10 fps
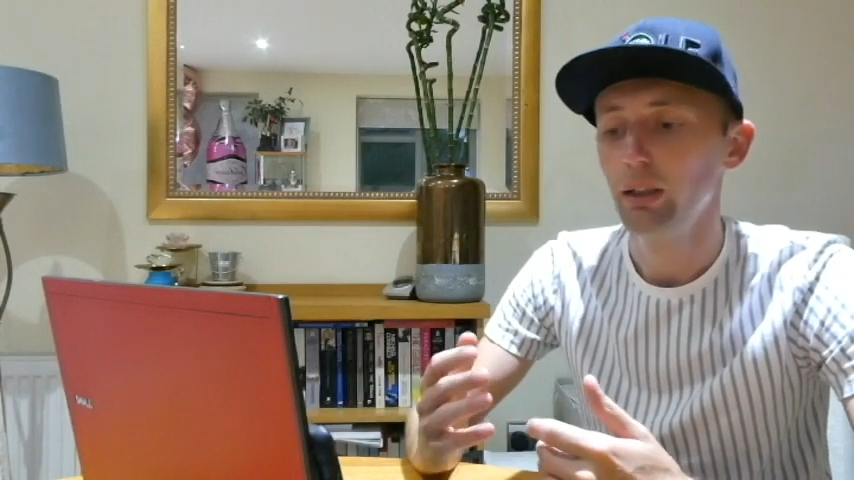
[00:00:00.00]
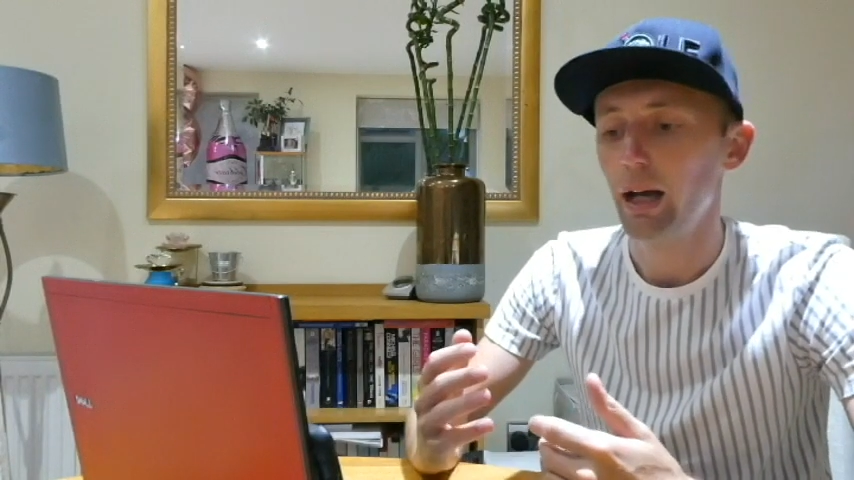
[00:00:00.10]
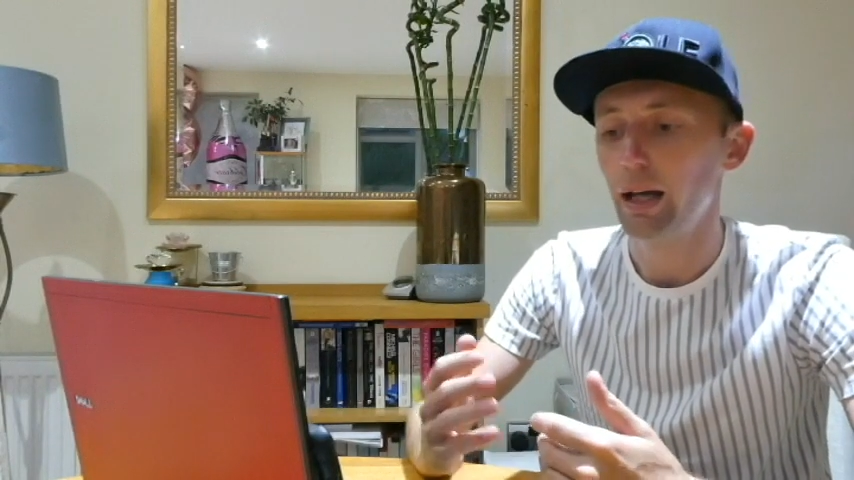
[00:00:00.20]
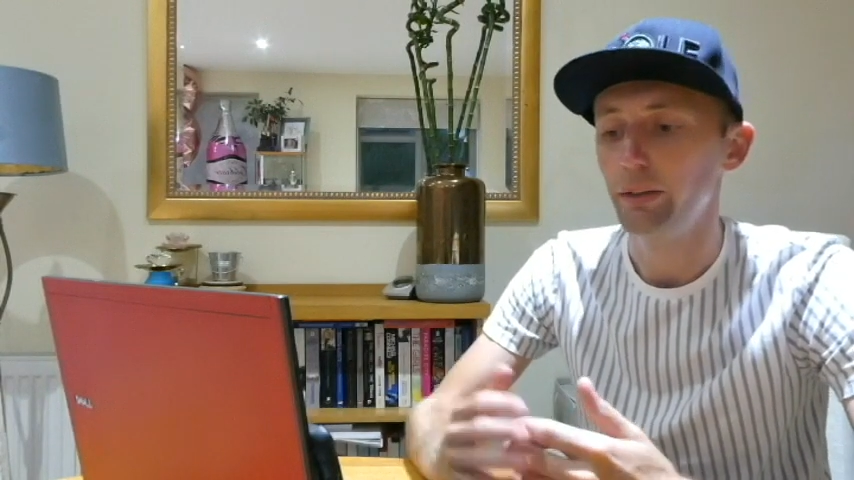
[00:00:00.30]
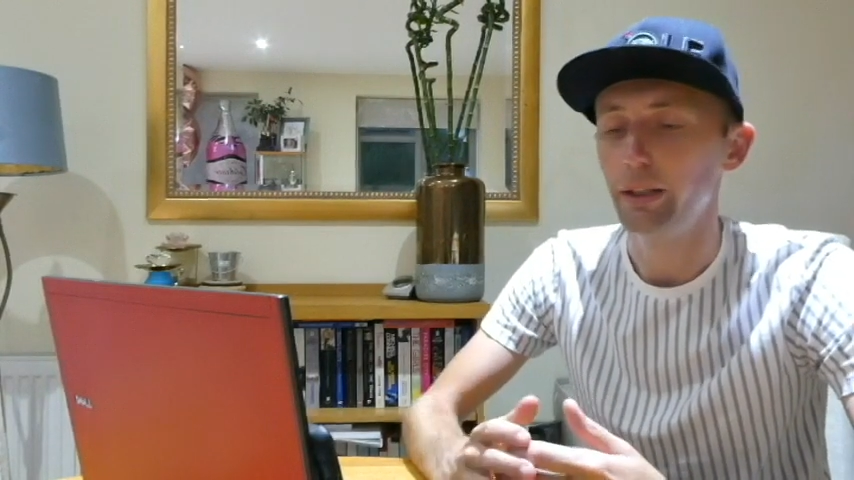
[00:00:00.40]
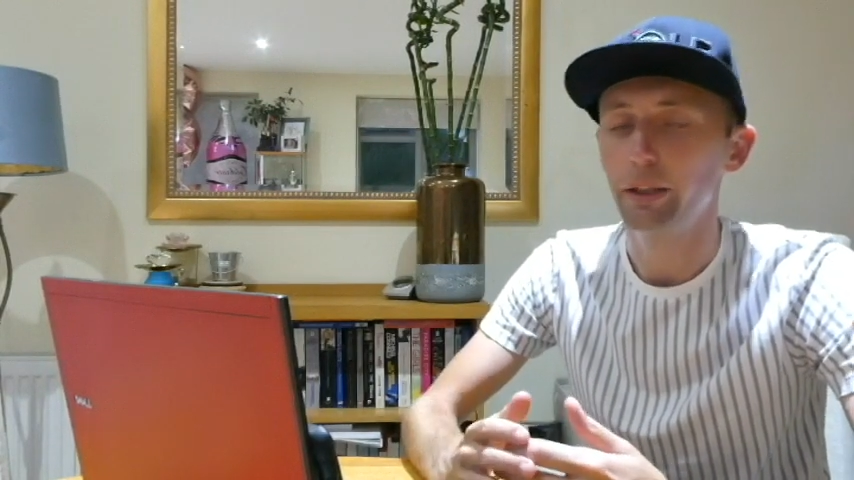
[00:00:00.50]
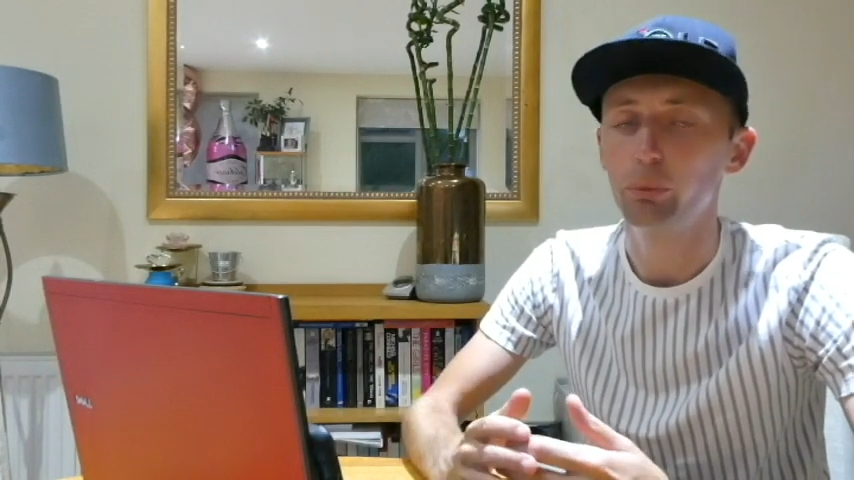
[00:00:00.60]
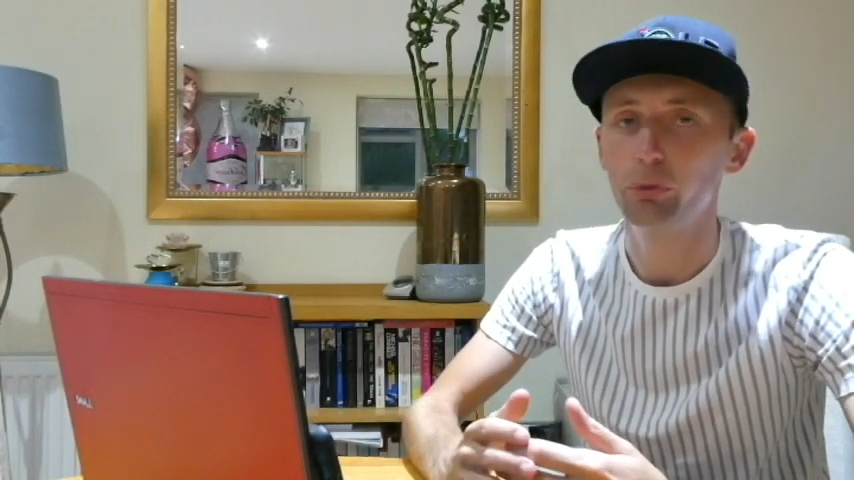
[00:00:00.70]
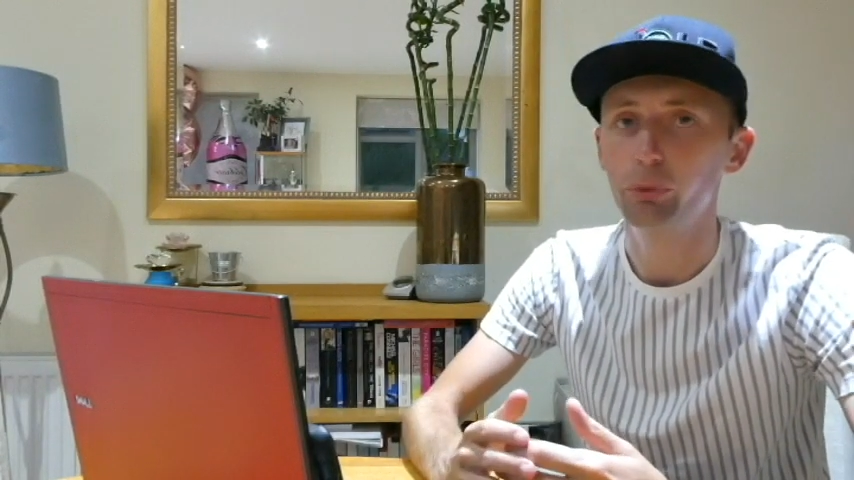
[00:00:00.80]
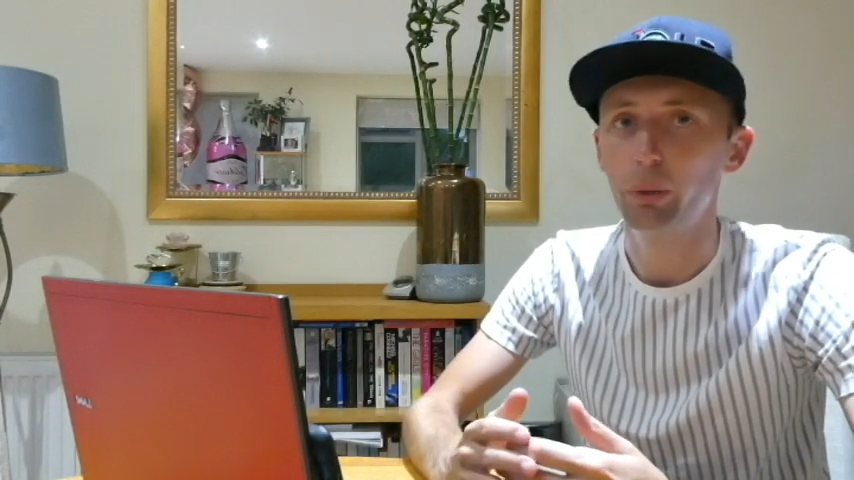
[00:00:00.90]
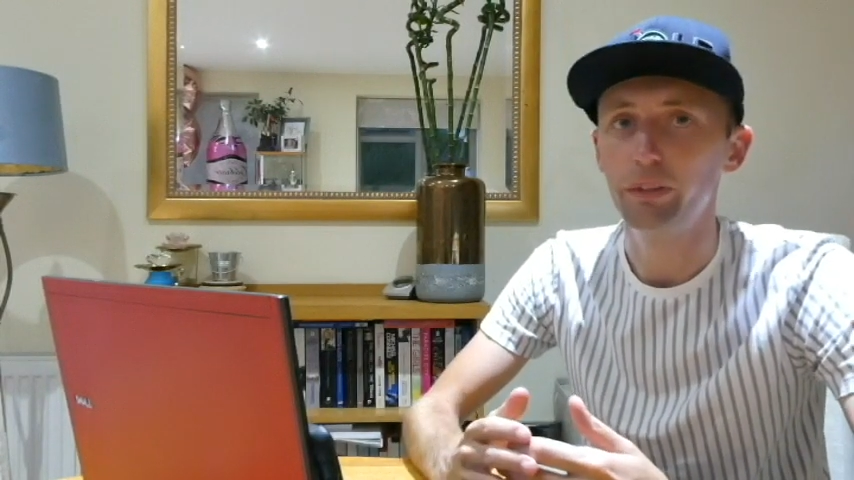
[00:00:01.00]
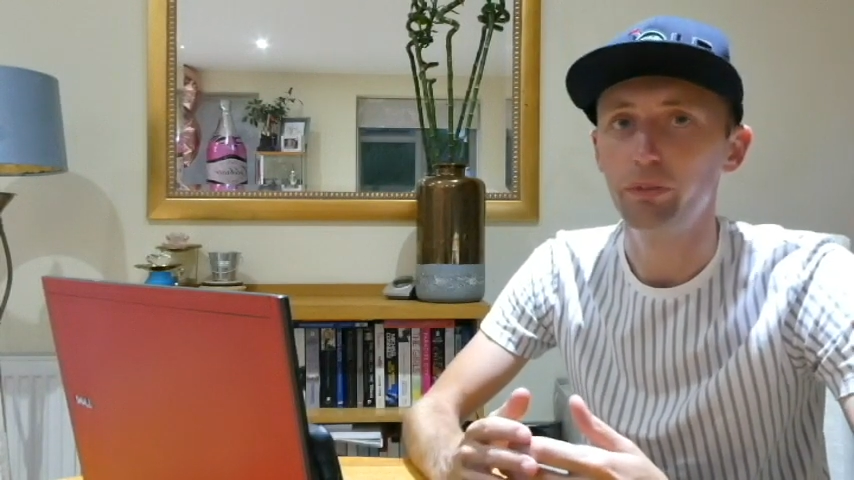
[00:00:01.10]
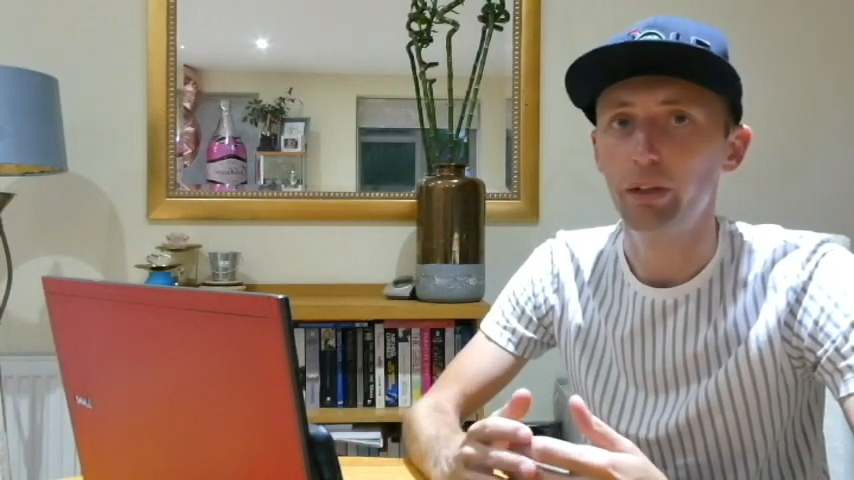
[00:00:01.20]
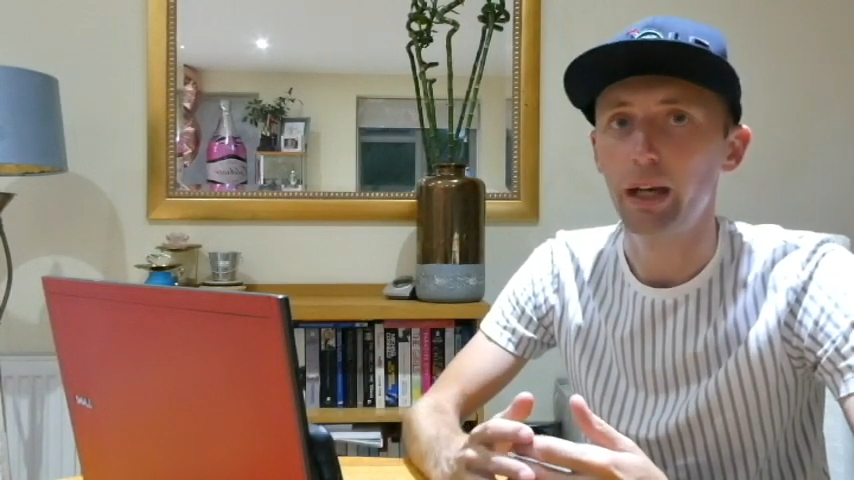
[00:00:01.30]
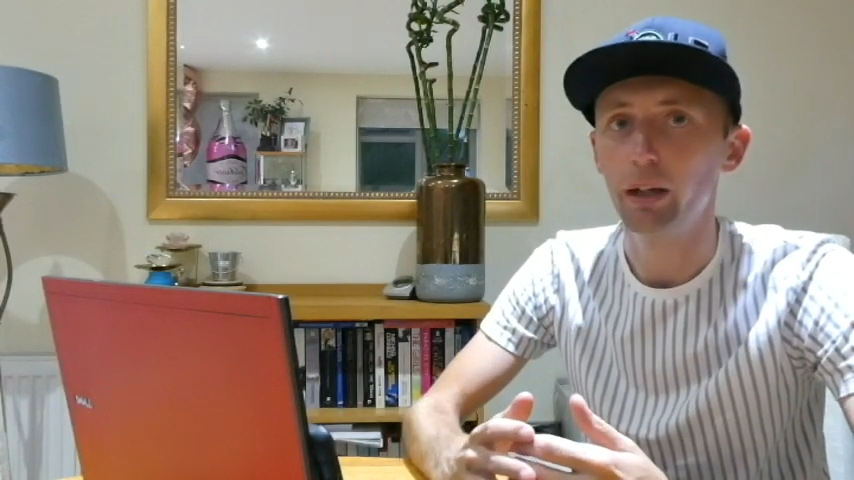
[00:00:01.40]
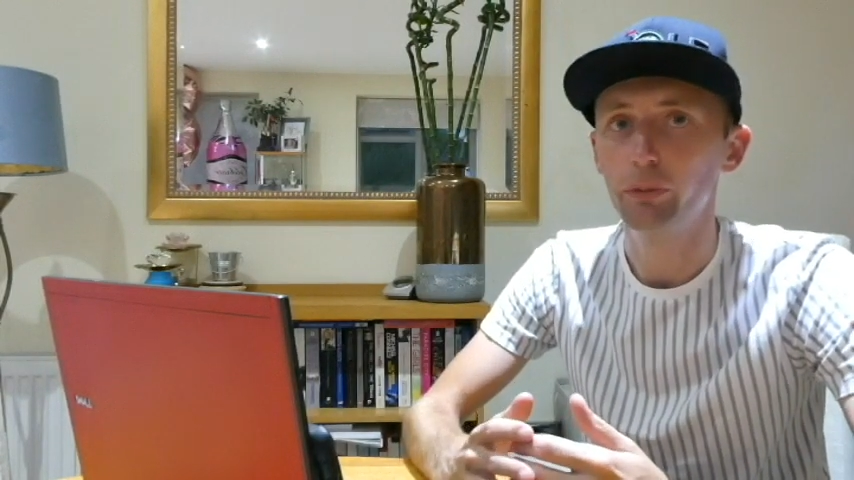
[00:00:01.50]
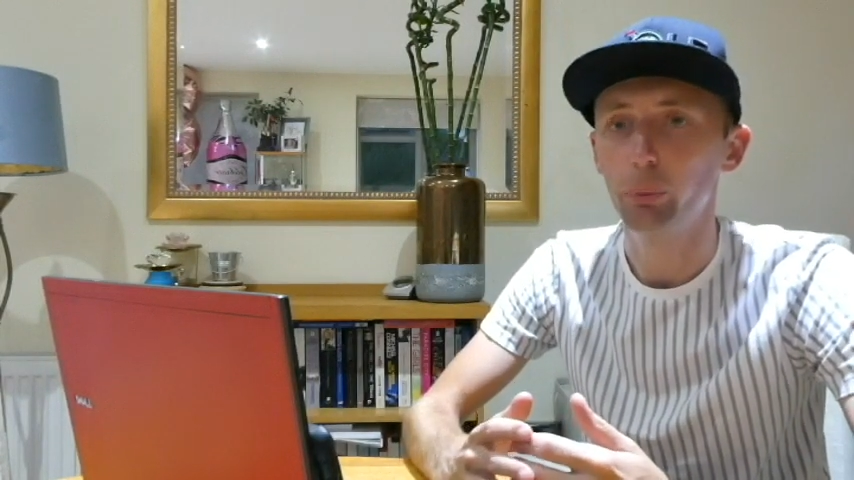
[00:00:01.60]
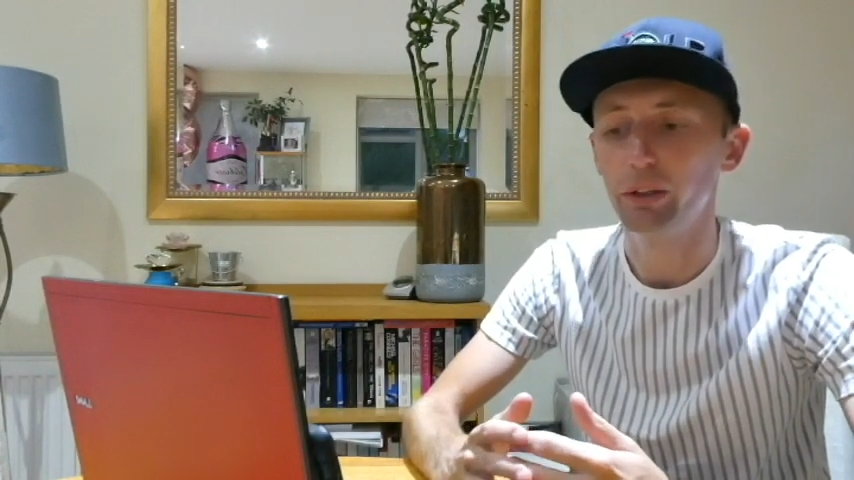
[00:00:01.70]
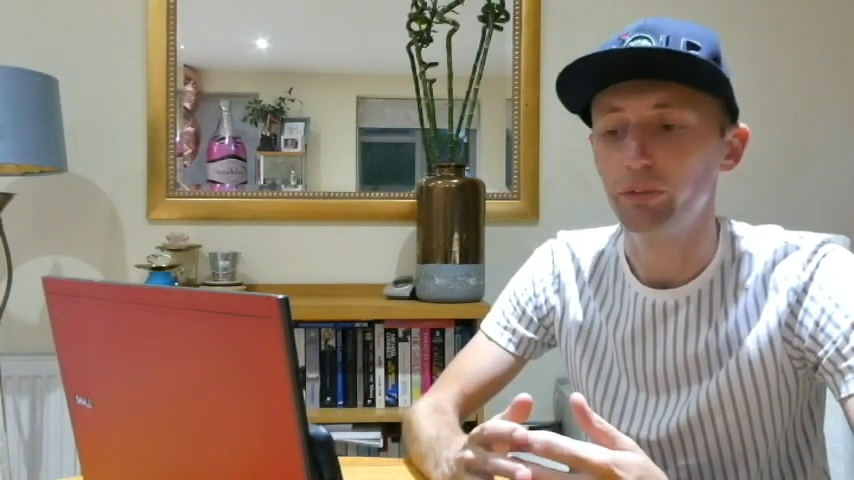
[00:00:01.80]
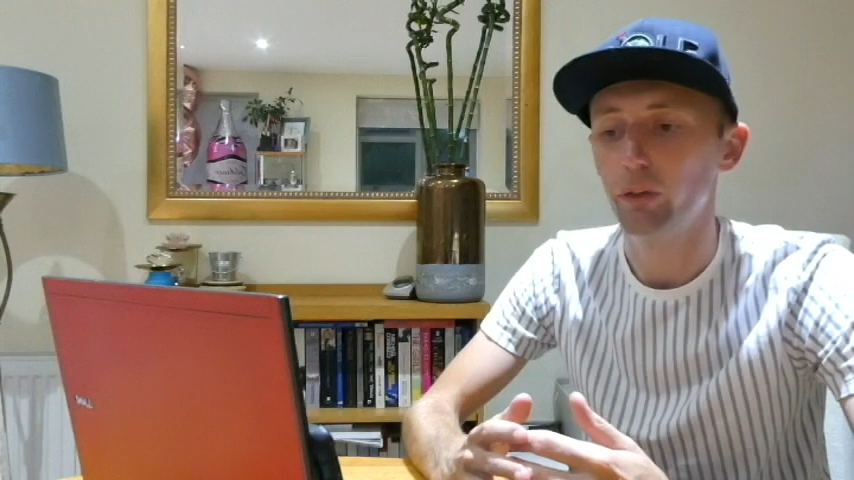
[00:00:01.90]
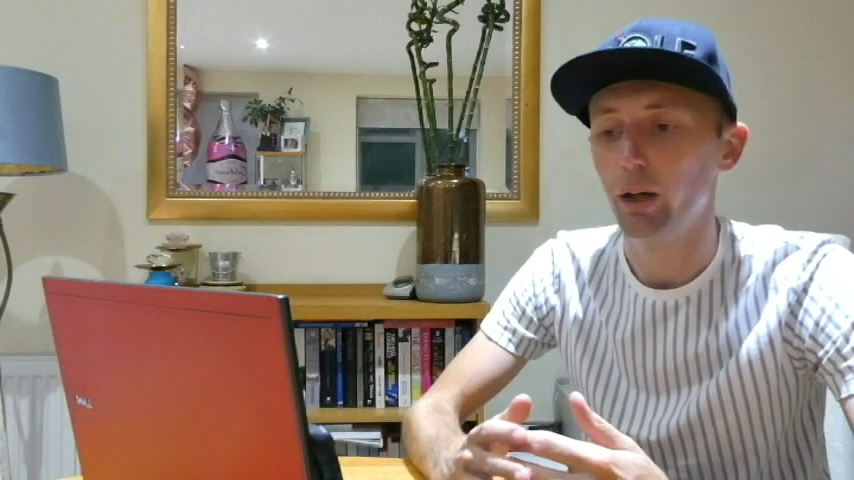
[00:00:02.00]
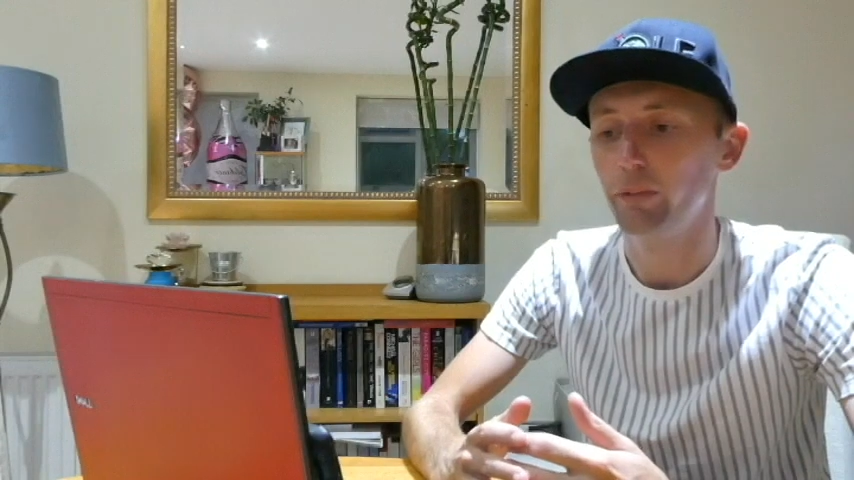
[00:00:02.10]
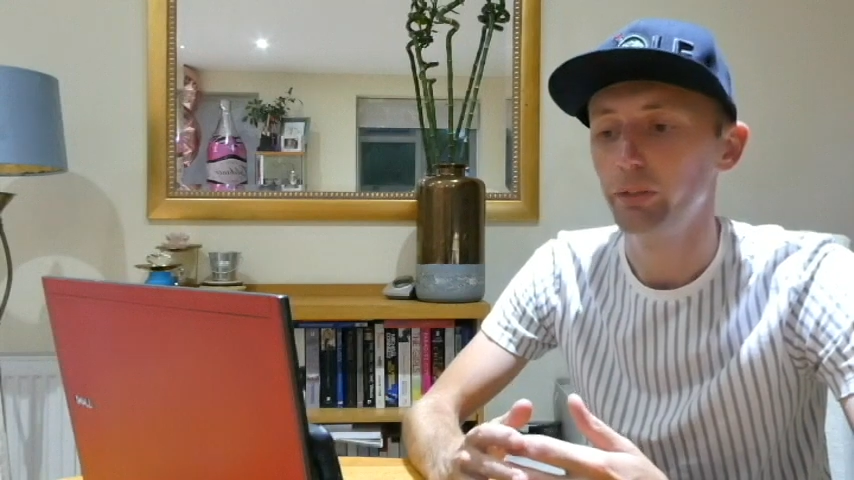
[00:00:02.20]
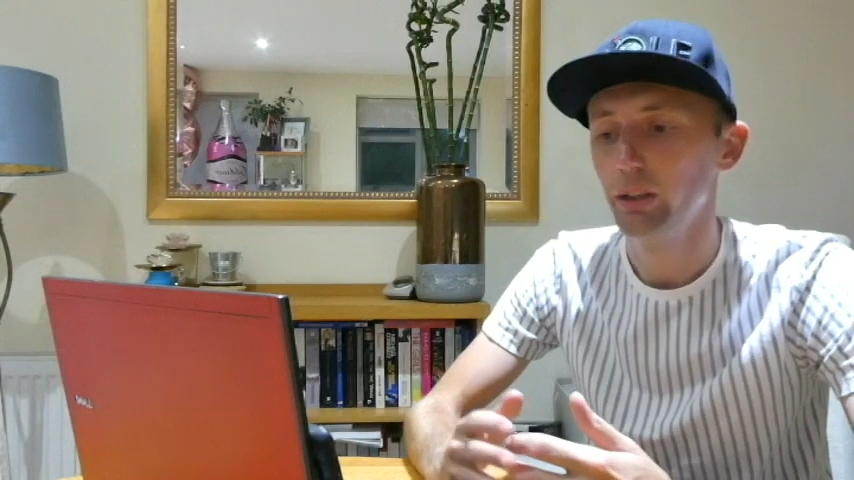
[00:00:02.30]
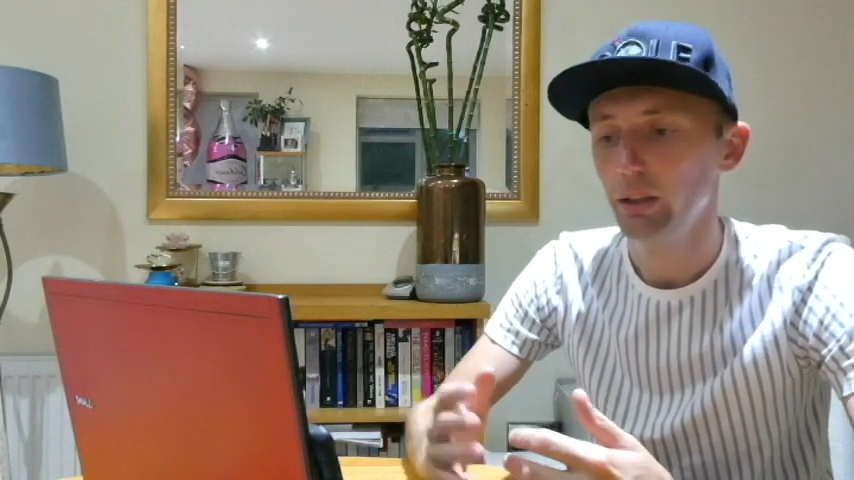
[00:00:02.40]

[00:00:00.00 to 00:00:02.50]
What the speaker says: and Nick was 23 out of 25.